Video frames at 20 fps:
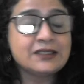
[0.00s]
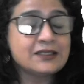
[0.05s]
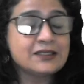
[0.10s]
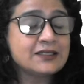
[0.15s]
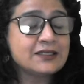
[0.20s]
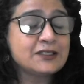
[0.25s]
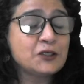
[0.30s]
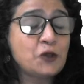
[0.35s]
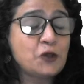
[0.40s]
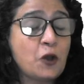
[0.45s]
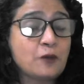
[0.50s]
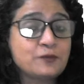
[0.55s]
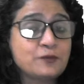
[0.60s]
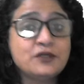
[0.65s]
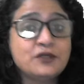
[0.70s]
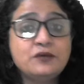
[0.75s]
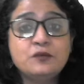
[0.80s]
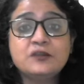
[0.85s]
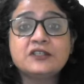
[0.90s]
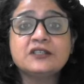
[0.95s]
is an
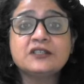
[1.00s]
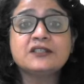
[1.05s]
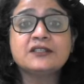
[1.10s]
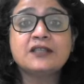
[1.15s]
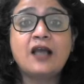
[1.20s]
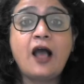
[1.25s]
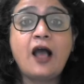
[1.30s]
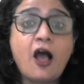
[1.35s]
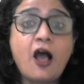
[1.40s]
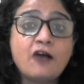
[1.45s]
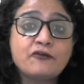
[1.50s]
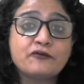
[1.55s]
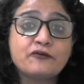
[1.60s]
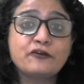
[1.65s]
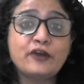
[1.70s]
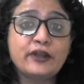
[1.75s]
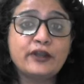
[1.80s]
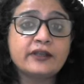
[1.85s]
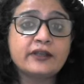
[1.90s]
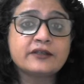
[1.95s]
option which is half
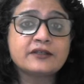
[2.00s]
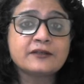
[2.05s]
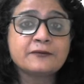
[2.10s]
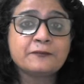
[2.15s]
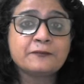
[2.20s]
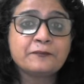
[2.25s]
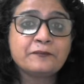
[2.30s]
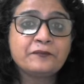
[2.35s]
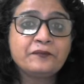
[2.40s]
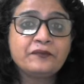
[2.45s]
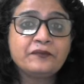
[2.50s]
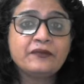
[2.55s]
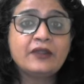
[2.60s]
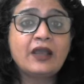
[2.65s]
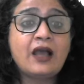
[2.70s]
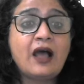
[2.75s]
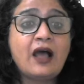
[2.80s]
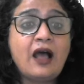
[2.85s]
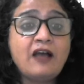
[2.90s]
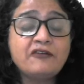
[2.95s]
correct.
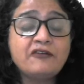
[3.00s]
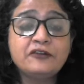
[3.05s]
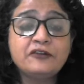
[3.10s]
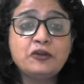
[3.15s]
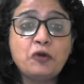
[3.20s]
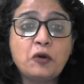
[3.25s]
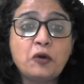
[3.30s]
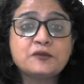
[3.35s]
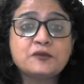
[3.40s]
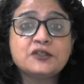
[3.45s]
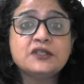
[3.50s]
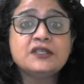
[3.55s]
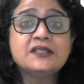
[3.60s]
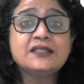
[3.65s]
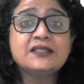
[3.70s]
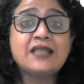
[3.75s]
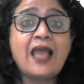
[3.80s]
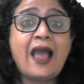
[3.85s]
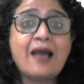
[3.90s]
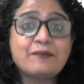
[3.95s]
Now, half the option
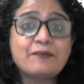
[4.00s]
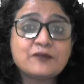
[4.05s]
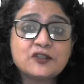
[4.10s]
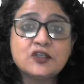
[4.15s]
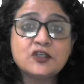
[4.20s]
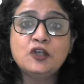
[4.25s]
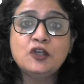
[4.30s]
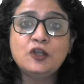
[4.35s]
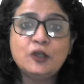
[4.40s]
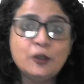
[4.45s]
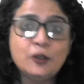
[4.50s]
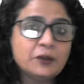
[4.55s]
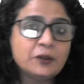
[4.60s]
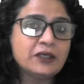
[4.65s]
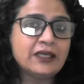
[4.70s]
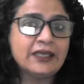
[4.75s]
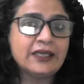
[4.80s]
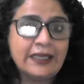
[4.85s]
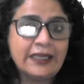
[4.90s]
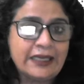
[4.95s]
is
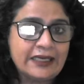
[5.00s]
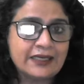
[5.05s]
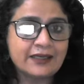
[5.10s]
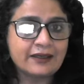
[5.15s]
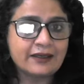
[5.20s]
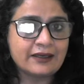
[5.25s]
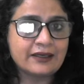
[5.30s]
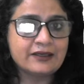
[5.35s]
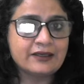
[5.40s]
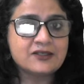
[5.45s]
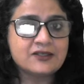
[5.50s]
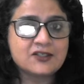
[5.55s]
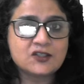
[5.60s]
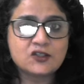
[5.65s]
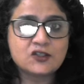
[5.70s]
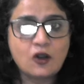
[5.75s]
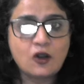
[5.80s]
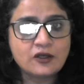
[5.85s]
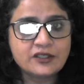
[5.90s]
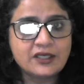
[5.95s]
absolutely incorrect,
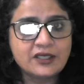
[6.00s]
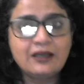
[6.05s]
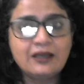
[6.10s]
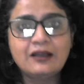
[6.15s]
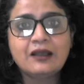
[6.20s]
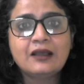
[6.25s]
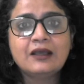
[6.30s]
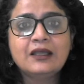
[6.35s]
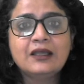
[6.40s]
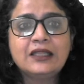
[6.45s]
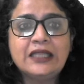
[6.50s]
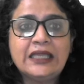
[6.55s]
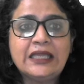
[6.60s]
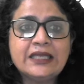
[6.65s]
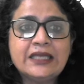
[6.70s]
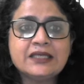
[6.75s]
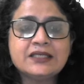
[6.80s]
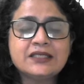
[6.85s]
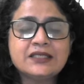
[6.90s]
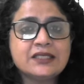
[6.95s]
distorting the
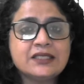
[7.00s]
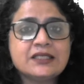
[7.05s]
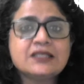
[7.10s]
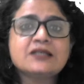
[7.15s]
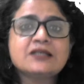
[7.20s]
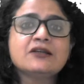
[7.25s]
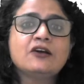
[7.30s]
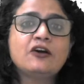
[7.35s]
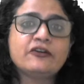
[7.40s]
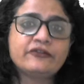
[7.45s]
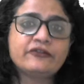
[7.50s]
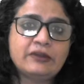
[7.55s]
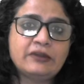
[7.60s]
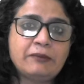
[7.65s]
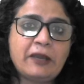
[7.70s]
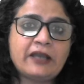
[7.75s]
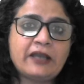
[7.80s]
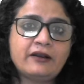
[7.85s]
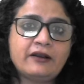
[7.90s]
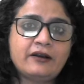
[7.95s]
intent of the
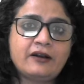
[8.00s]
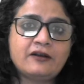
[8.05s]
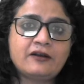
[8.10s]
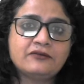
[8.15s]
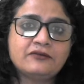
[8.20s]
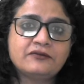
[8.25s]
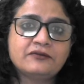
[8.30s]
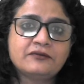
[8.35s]
paragraph.